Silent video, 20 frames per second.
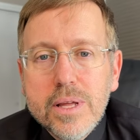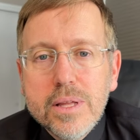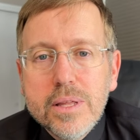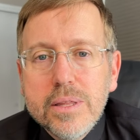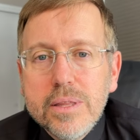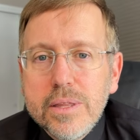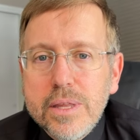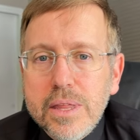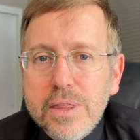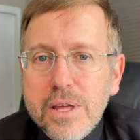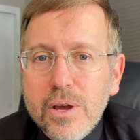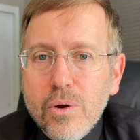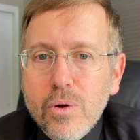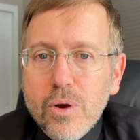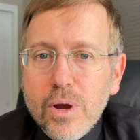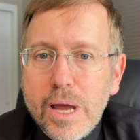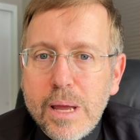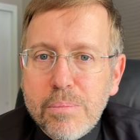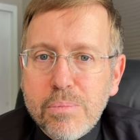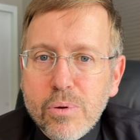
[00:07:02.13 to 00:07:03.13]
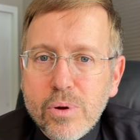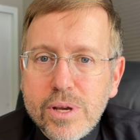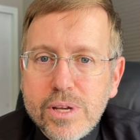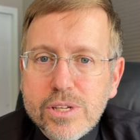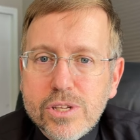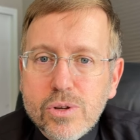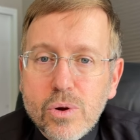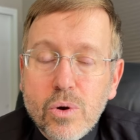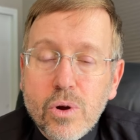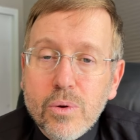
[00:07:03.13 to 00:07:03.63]
that they were a
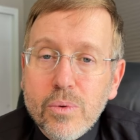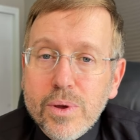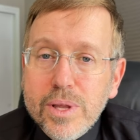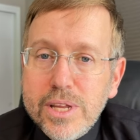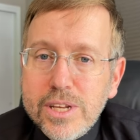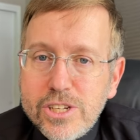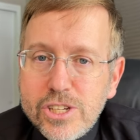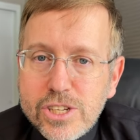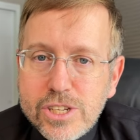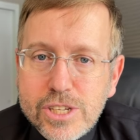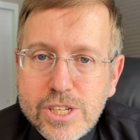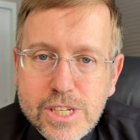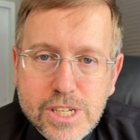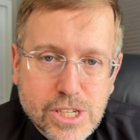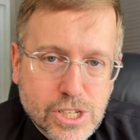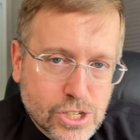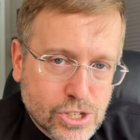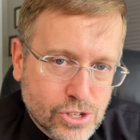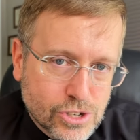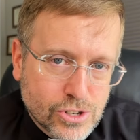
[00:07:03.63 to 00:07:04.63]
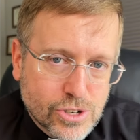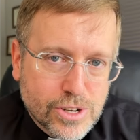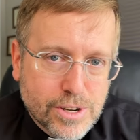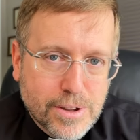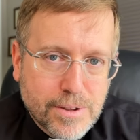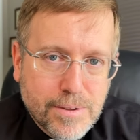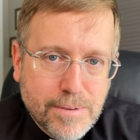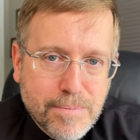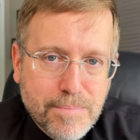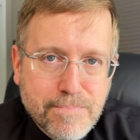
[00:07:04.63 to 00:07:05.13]
priest or a religious sister.
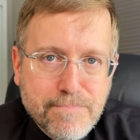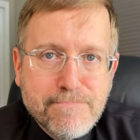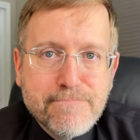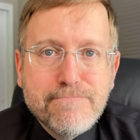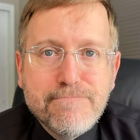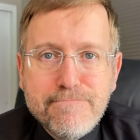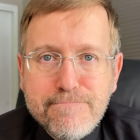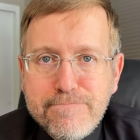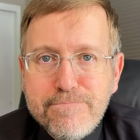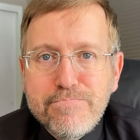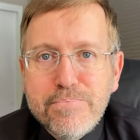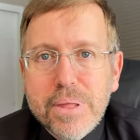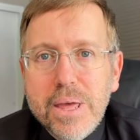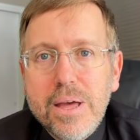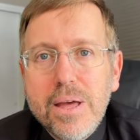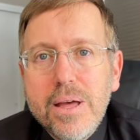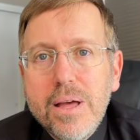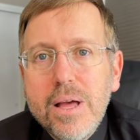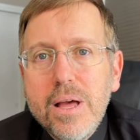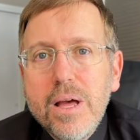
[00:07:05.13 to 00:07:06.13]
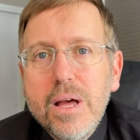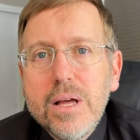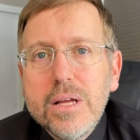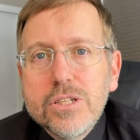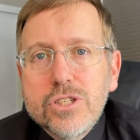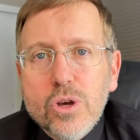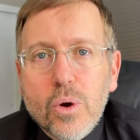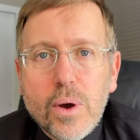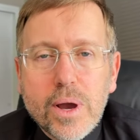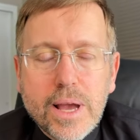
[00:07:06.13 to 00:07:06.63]
Mm-hmm.
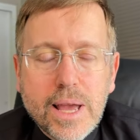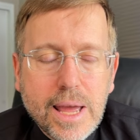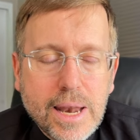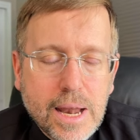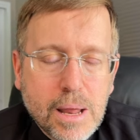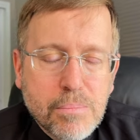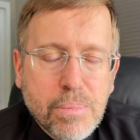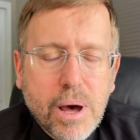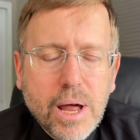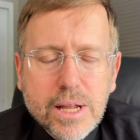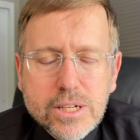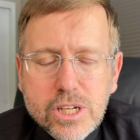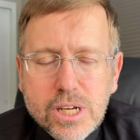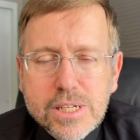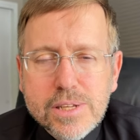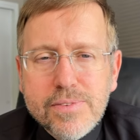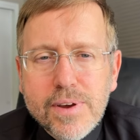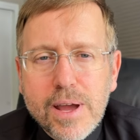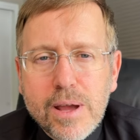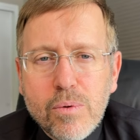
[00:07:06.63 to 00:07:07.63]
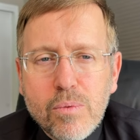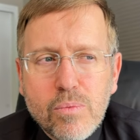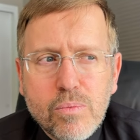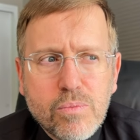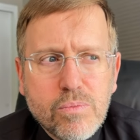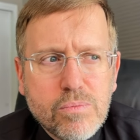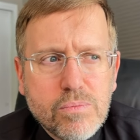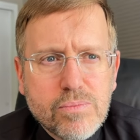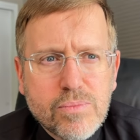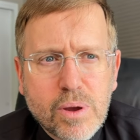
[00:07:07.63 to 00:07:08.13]
So again, I apologize if I
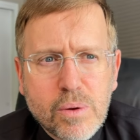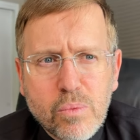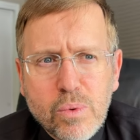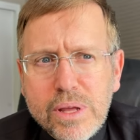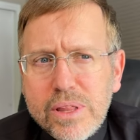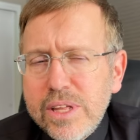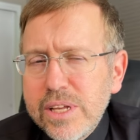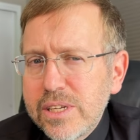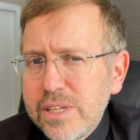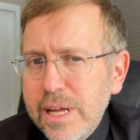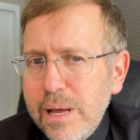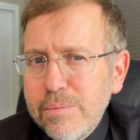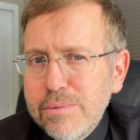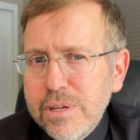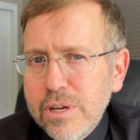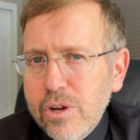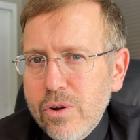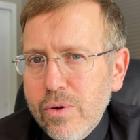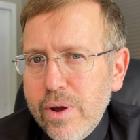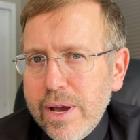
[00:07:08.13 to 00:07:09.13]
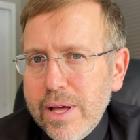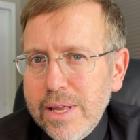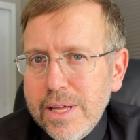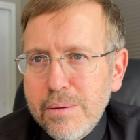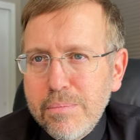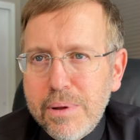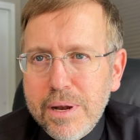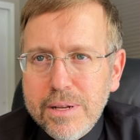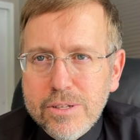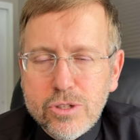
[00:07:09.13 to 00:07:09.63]
read these names incorrectly,
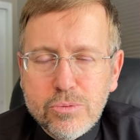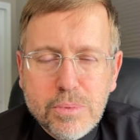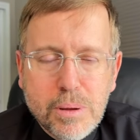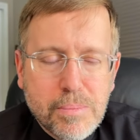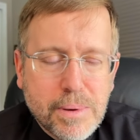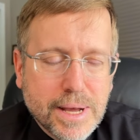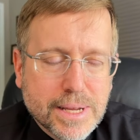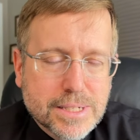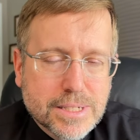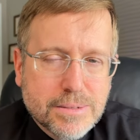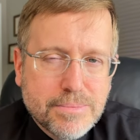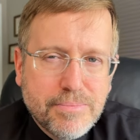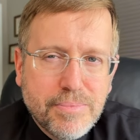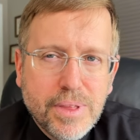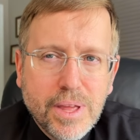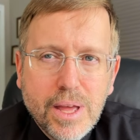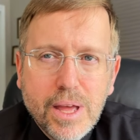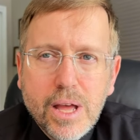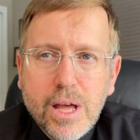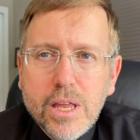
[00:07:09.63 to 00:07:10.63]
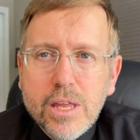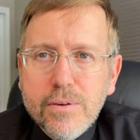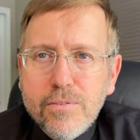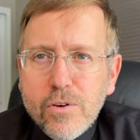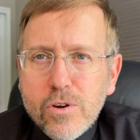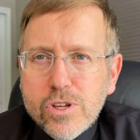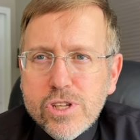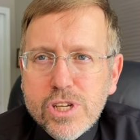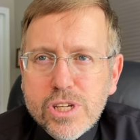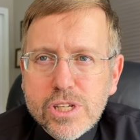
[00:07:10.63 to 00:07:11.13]
but I'll do my best. The
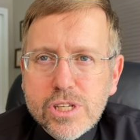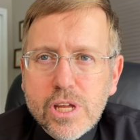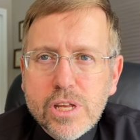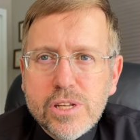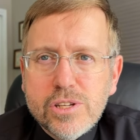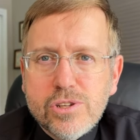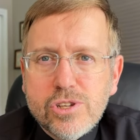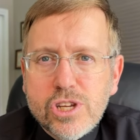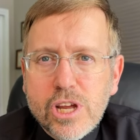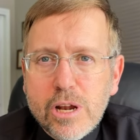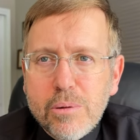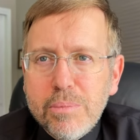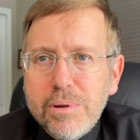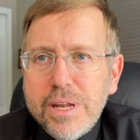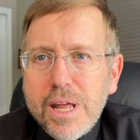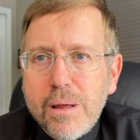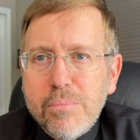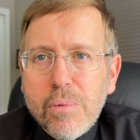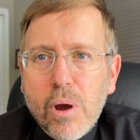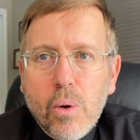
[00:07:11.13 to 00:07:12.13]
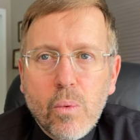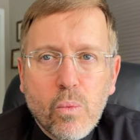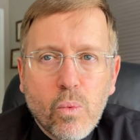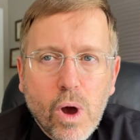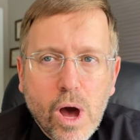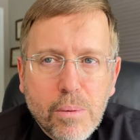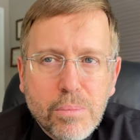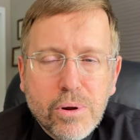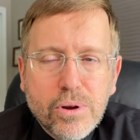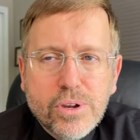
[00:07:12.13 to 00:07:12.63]
first is a gentleman named
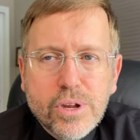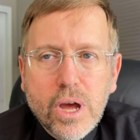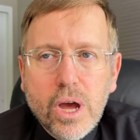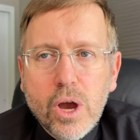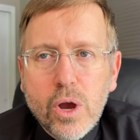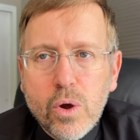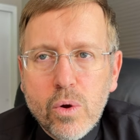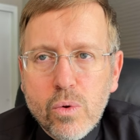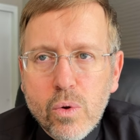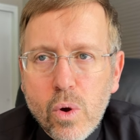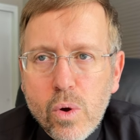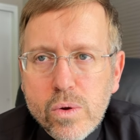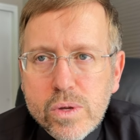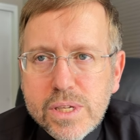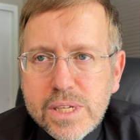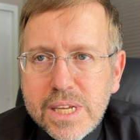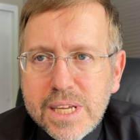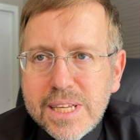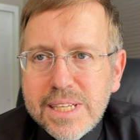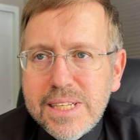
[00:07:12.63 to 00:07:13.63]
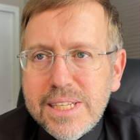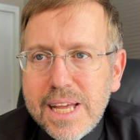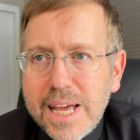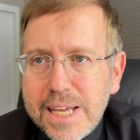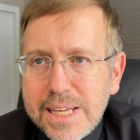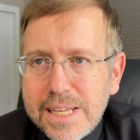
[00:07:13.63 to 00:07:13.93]
Robert Grosseteste.